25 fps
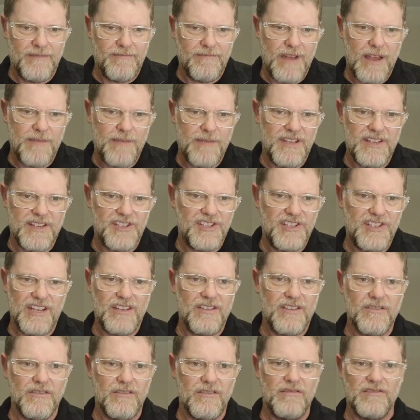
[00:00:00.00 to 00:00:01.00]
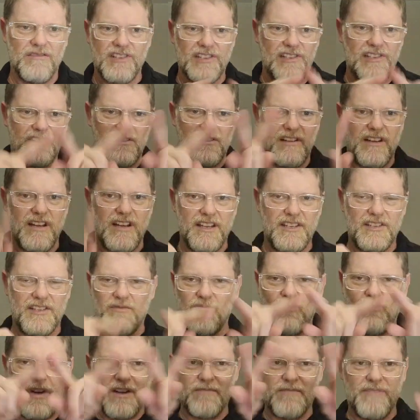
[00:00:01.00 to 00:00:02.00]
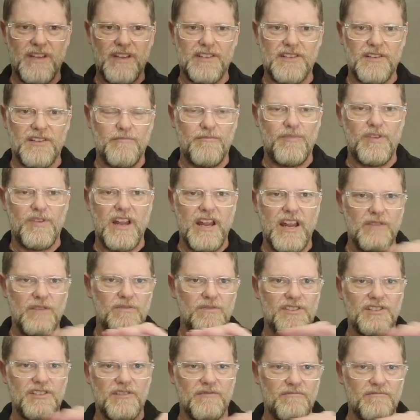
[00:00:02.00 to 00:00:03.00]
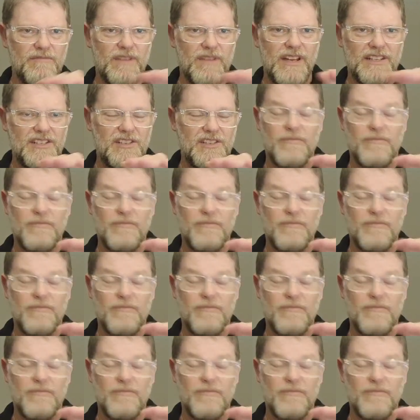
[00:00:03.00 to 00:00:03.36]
Maybe a single slice, one piece of bread with some